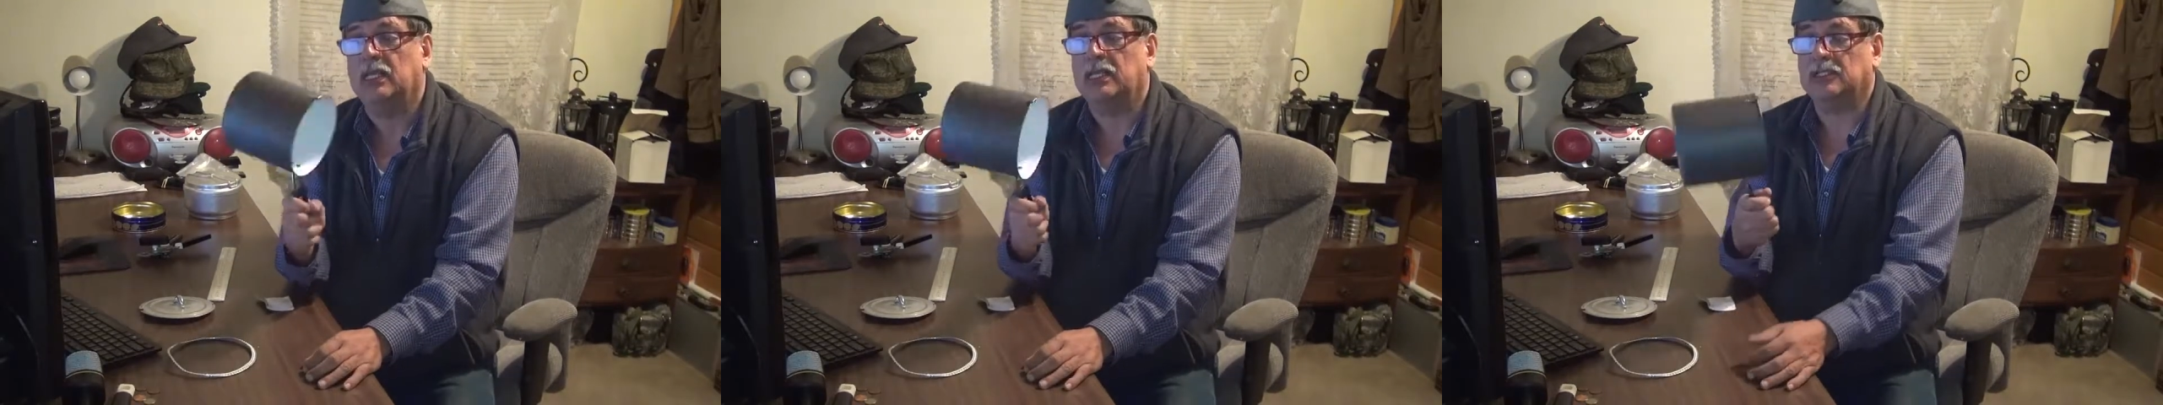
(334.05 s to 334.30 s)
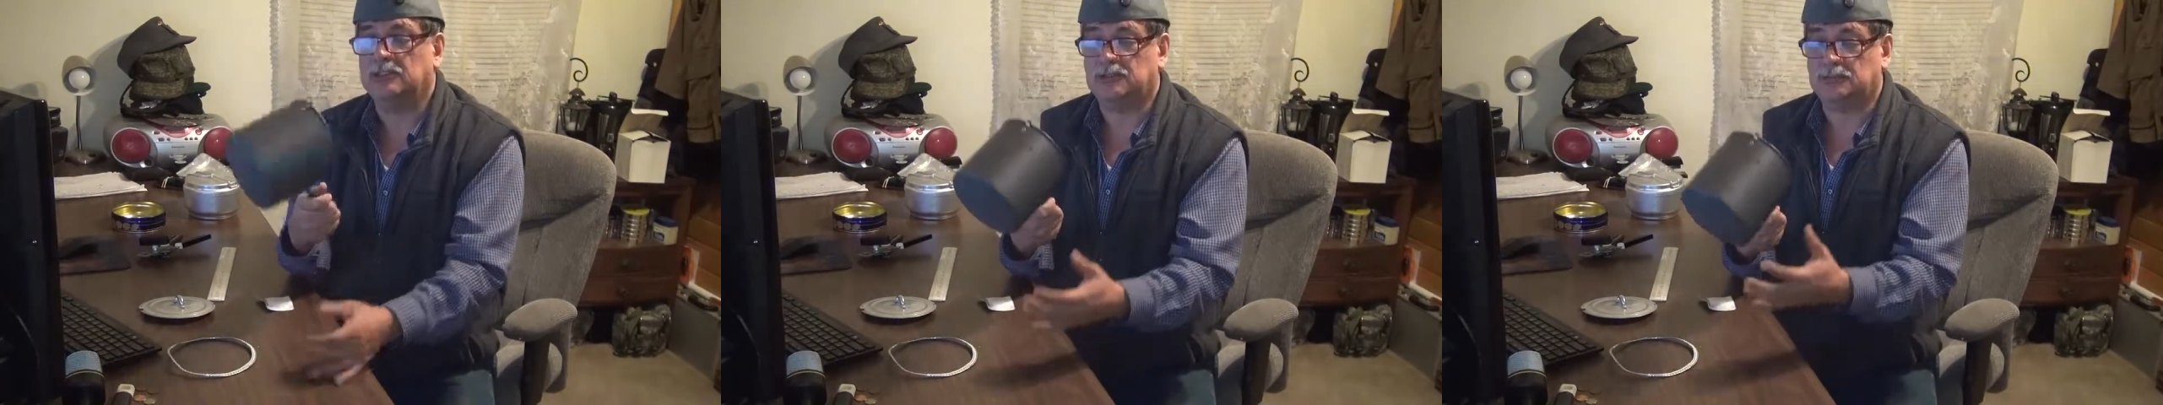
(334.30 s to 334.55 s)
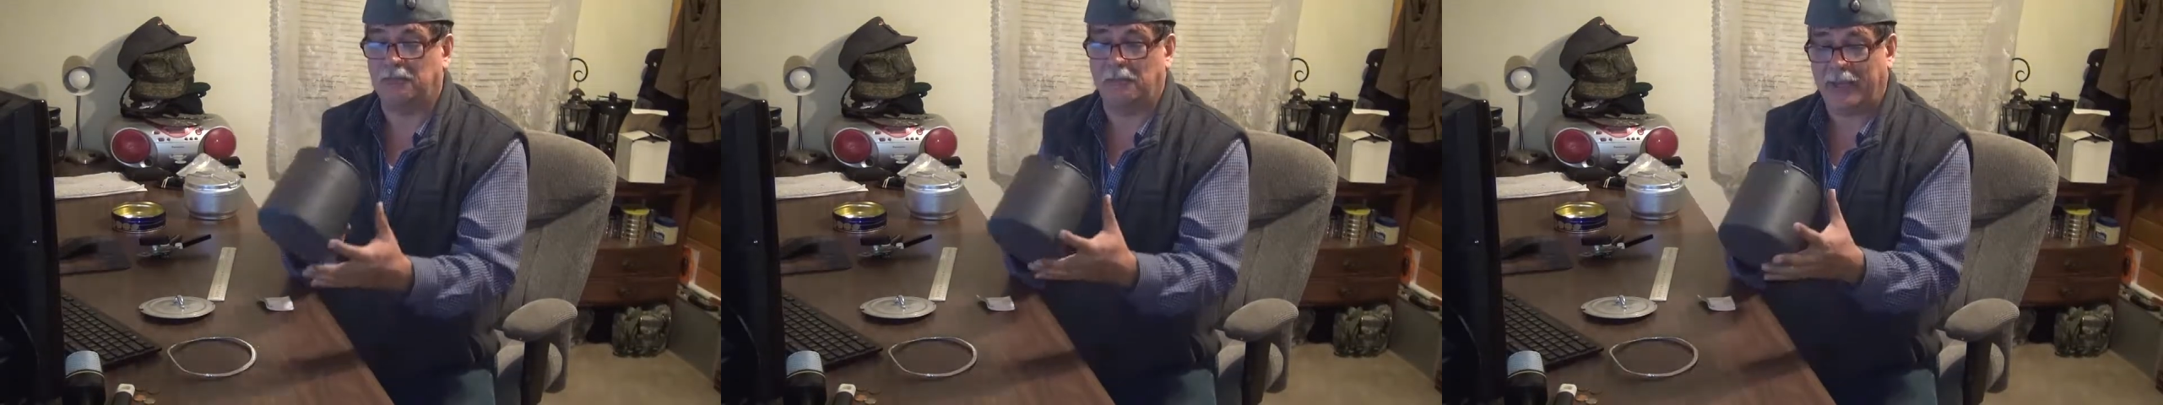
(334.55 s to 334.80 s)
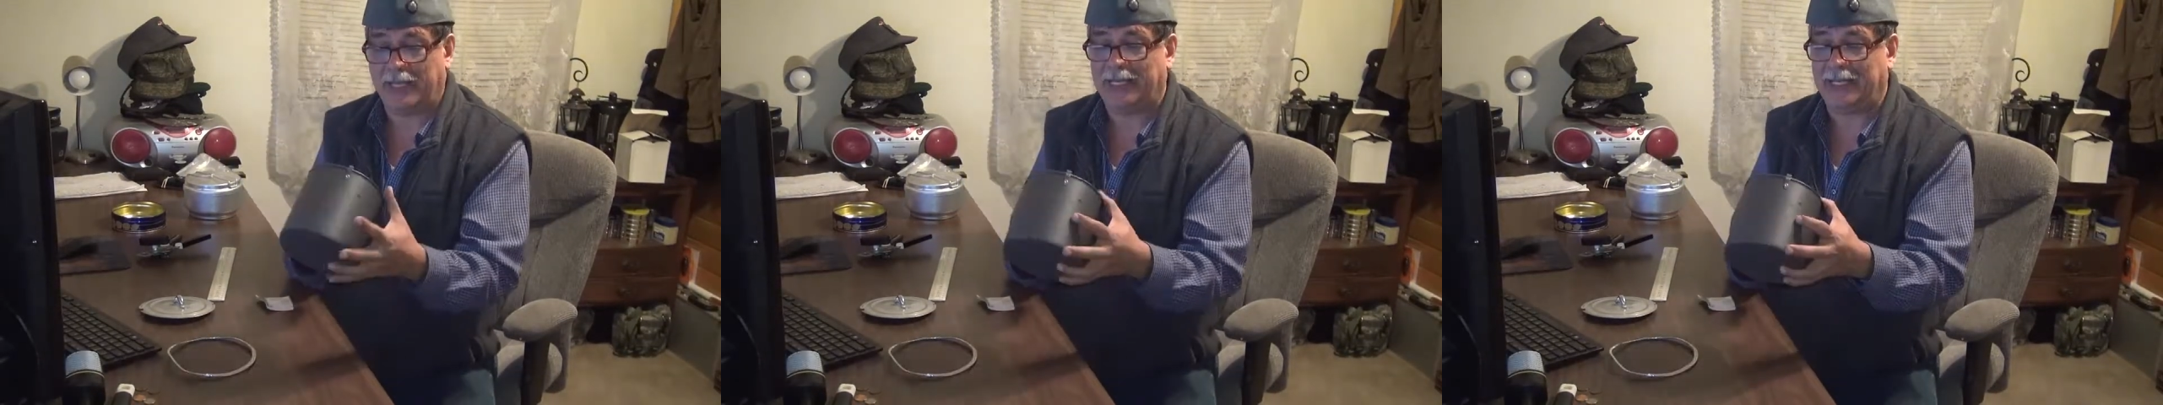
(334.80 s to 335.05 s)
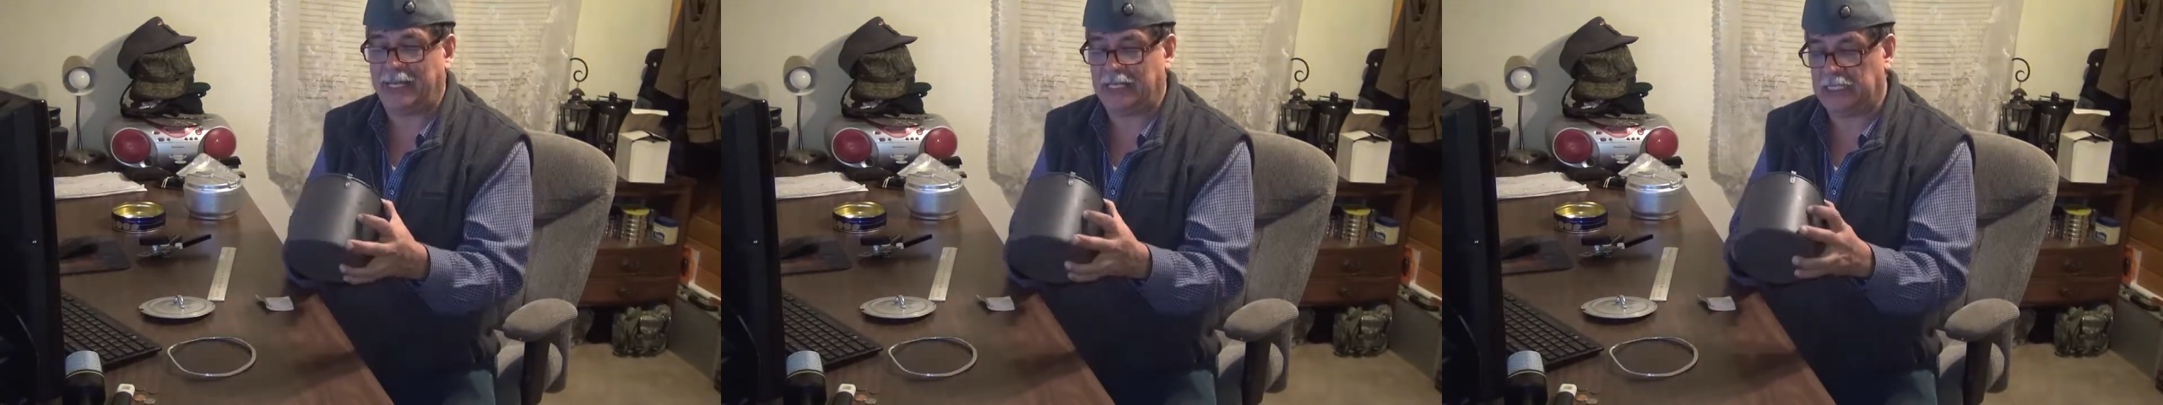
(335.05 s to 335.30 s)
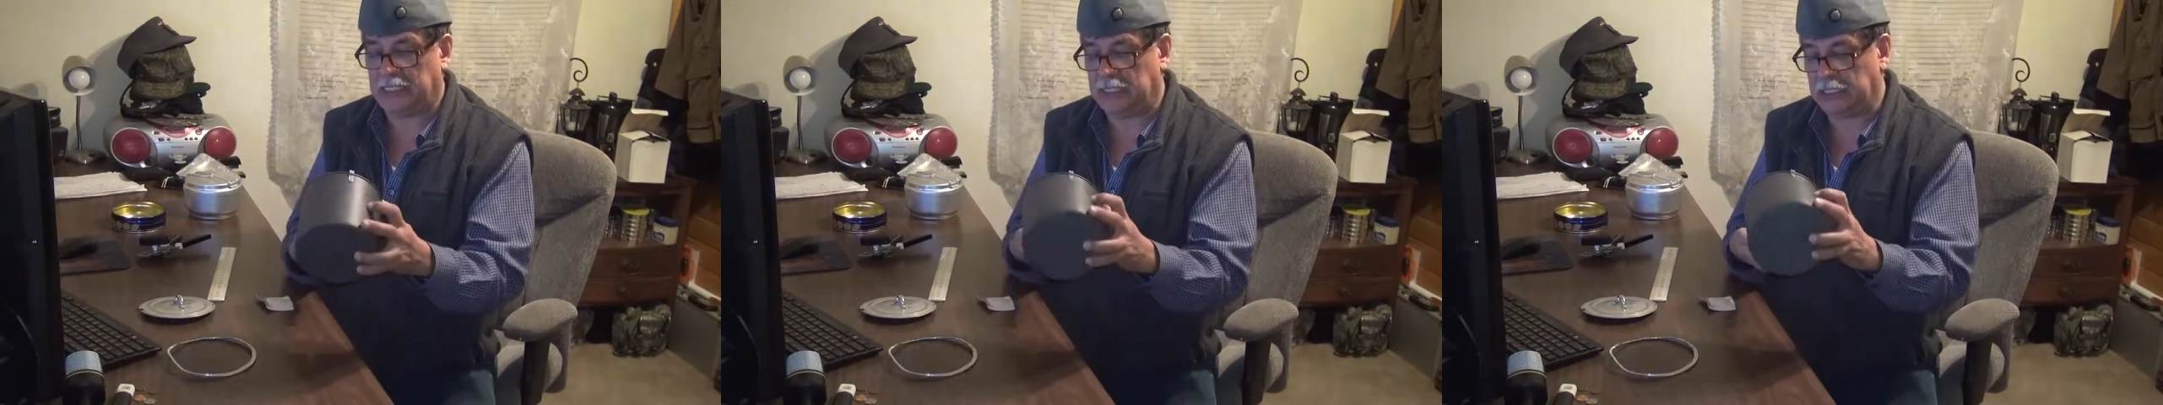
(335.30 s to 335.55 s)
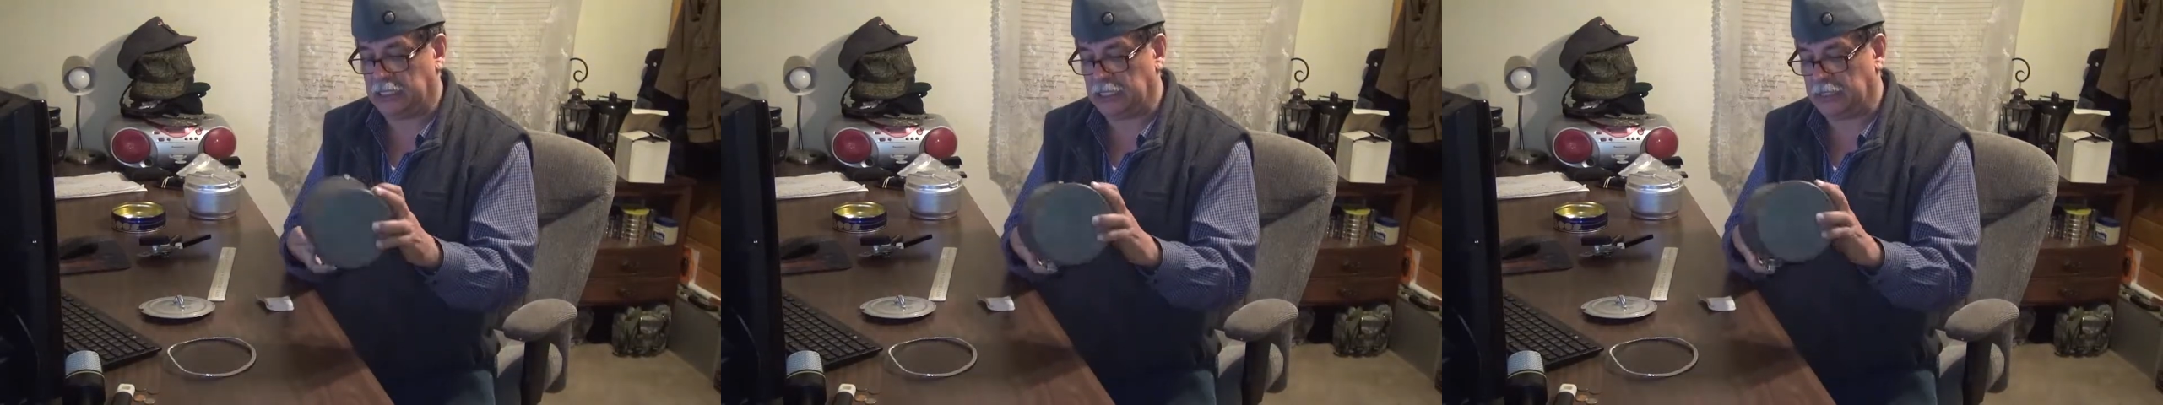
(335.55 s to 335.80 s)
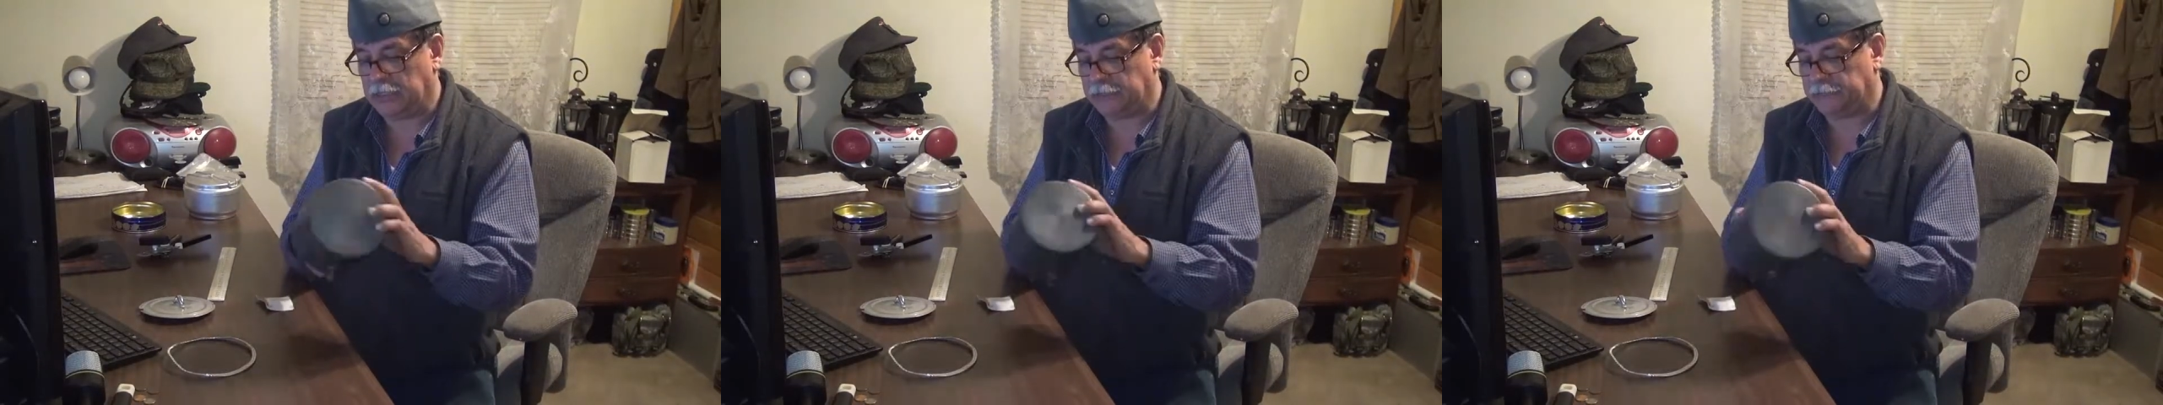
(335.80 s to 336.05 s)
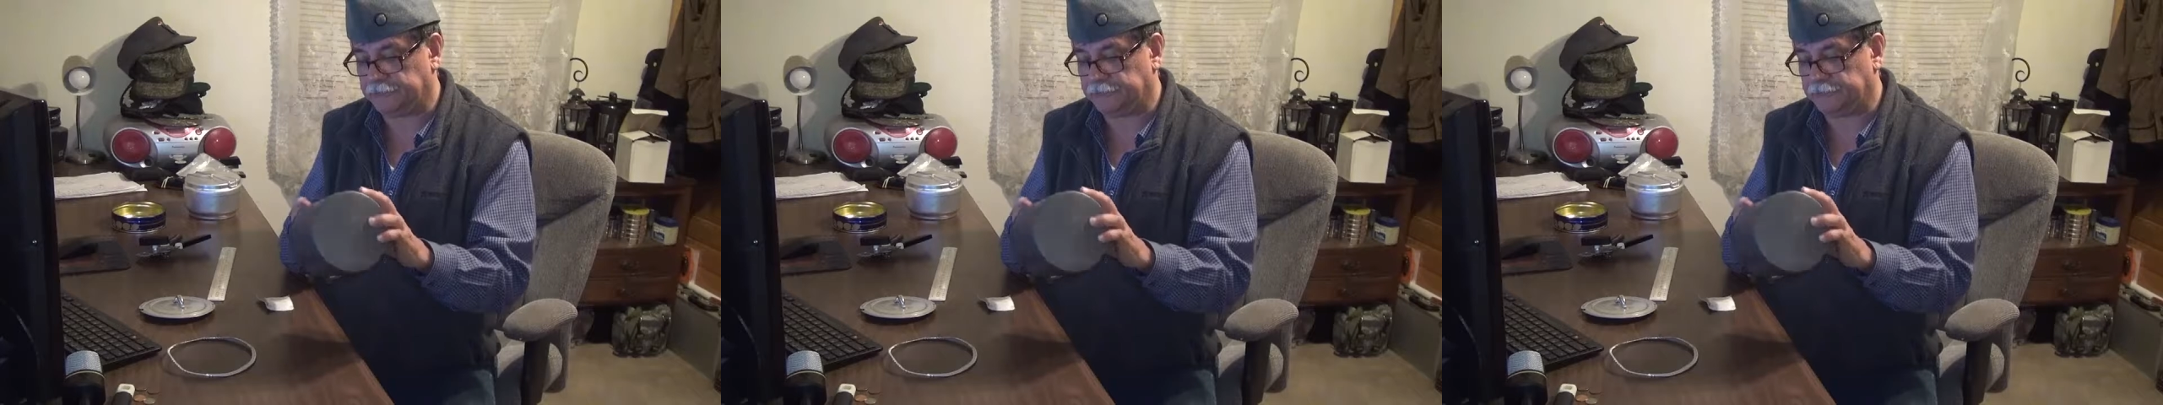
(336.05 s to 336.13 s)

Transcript: It's better than the uh,